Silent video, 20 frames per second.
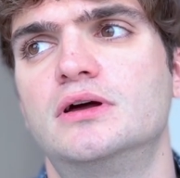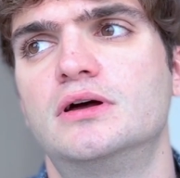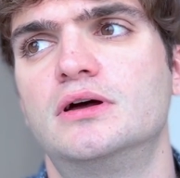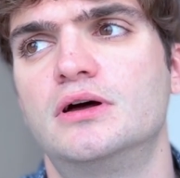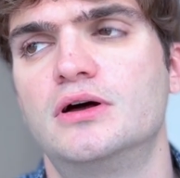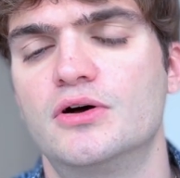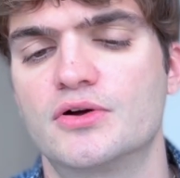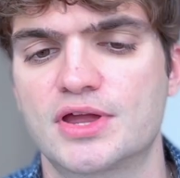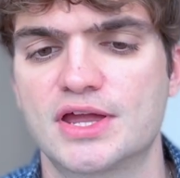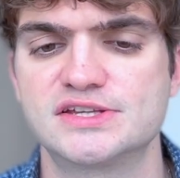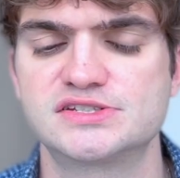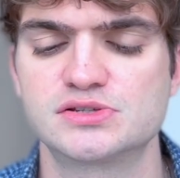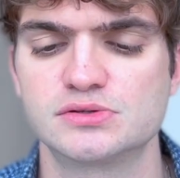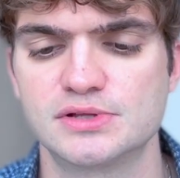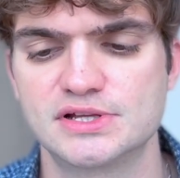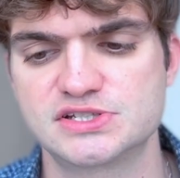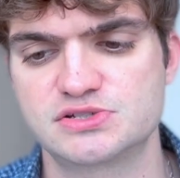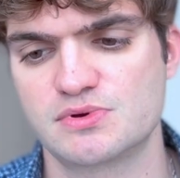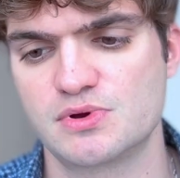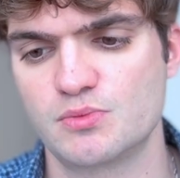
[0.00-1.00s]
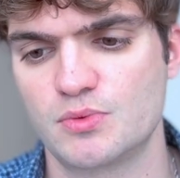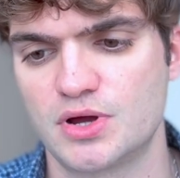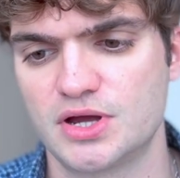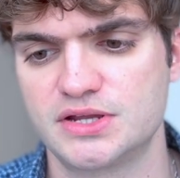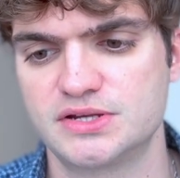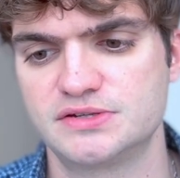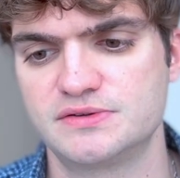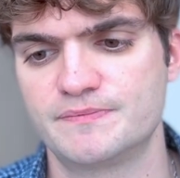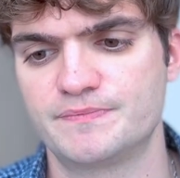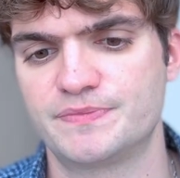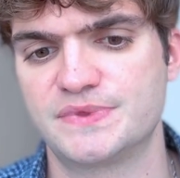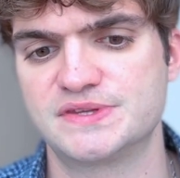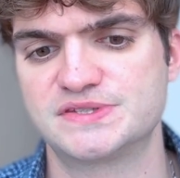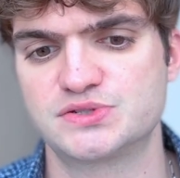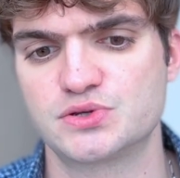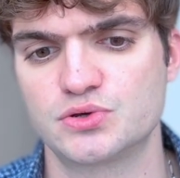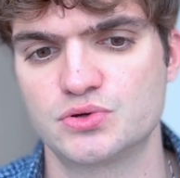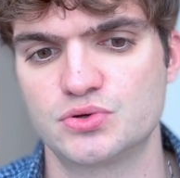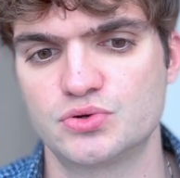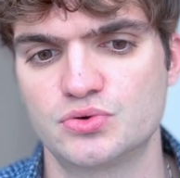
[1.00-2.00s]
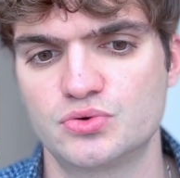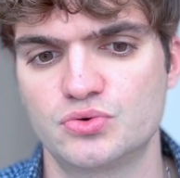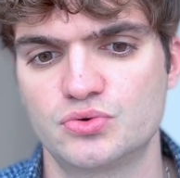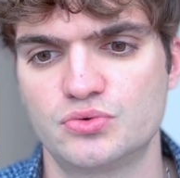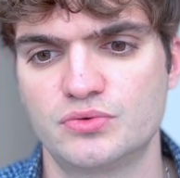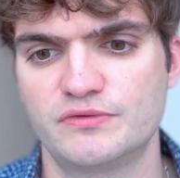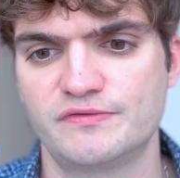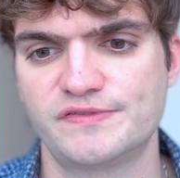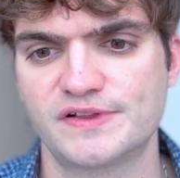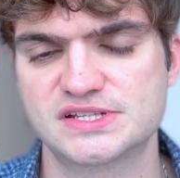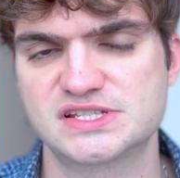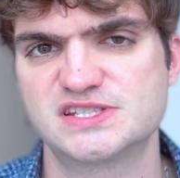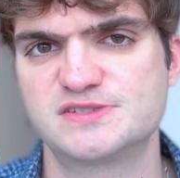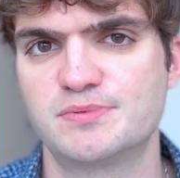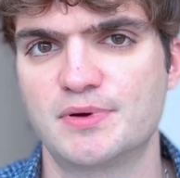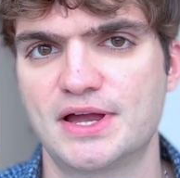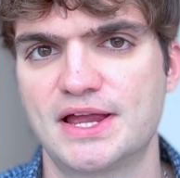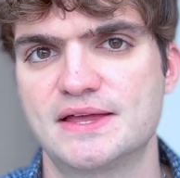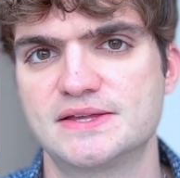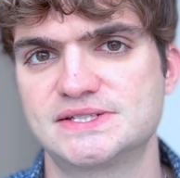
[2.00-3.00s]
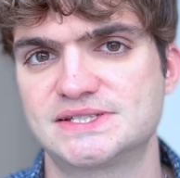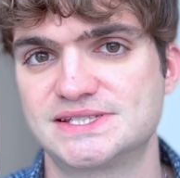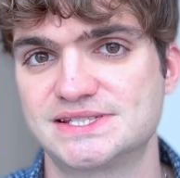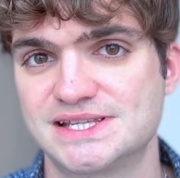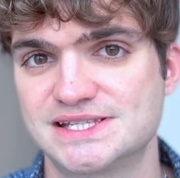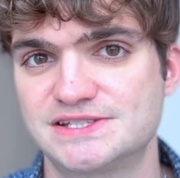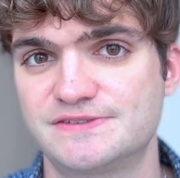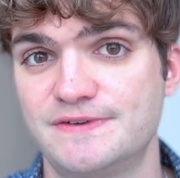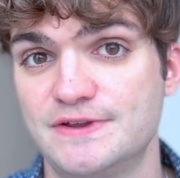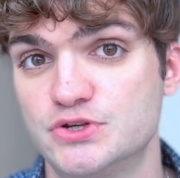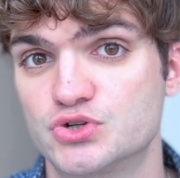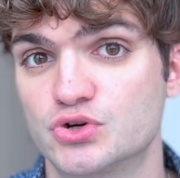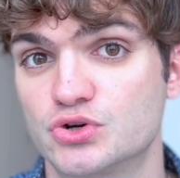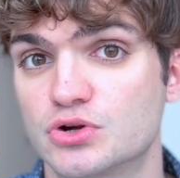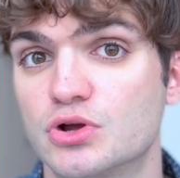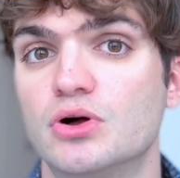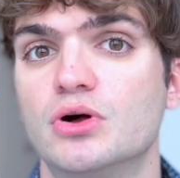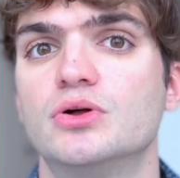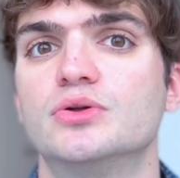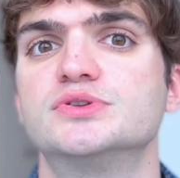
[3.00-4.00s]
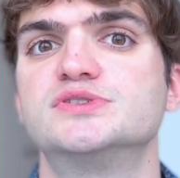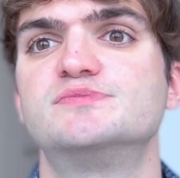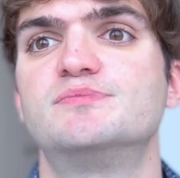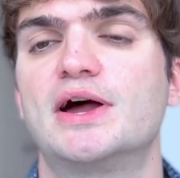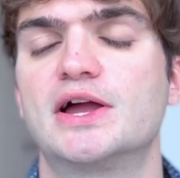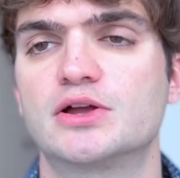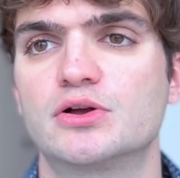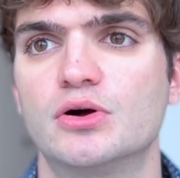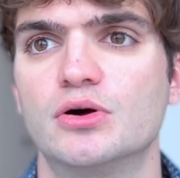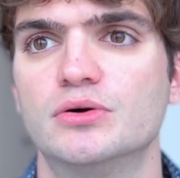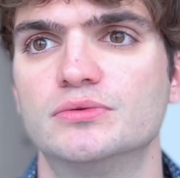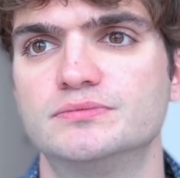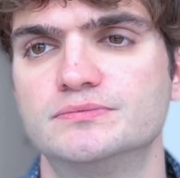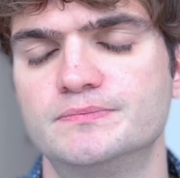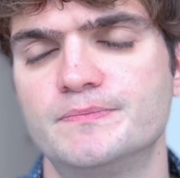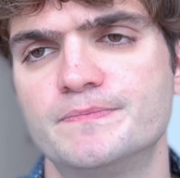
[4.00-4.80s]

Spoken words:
Okay, so let's rewind. So FlexiSPY has this feature called spycall.